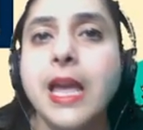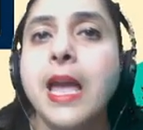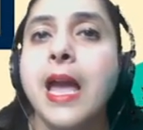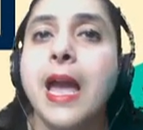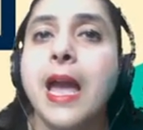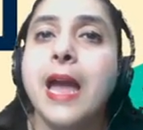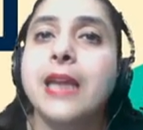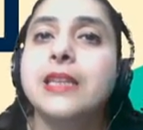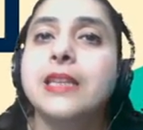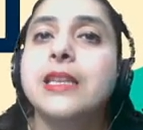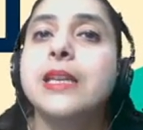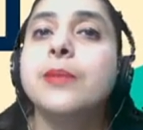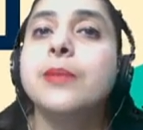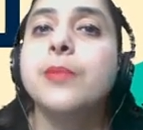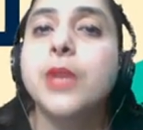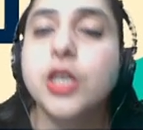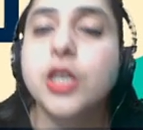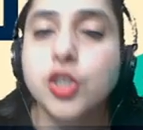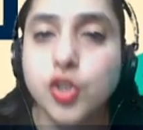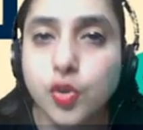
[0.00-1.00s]
and then
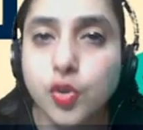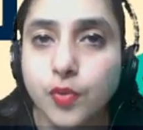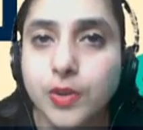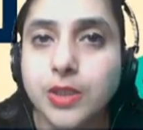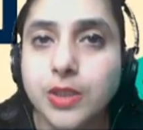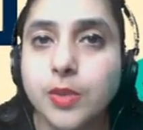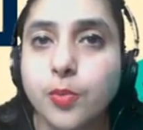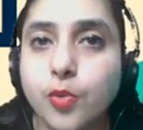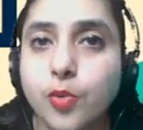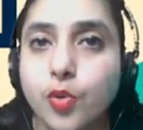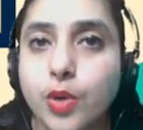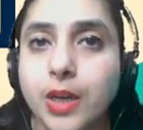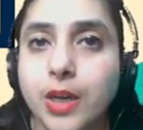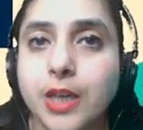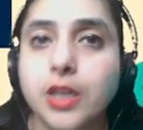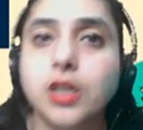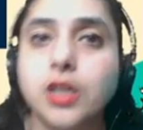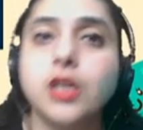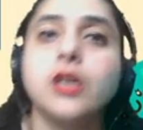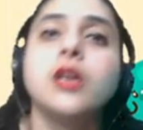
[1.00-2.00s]
measure with the
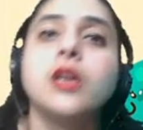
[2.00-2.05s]
protractor